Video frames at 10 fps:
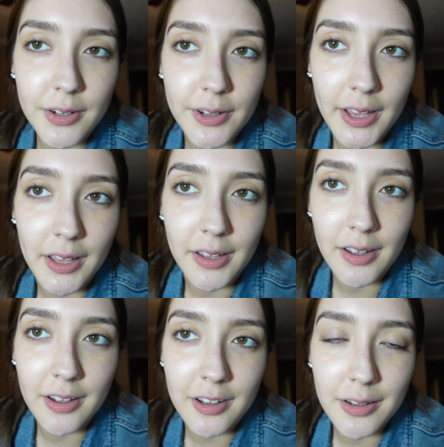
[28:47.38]
Okay,
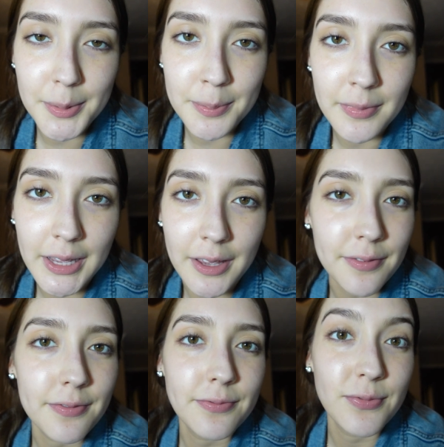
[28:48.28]
um, like
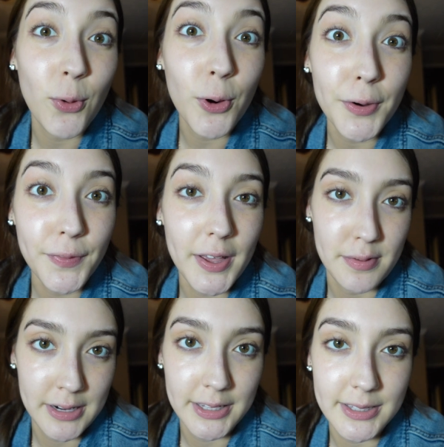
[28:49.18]
four or five
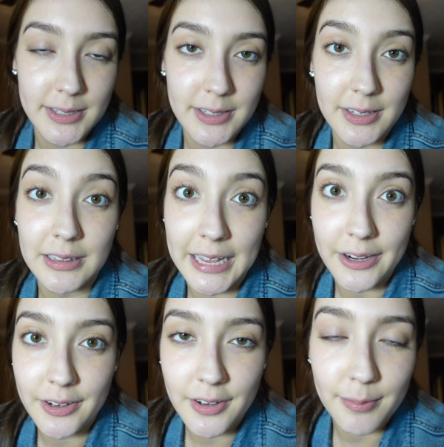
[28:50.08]
minutes
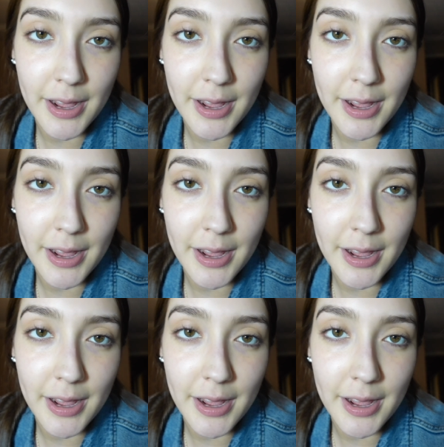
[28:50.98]
later,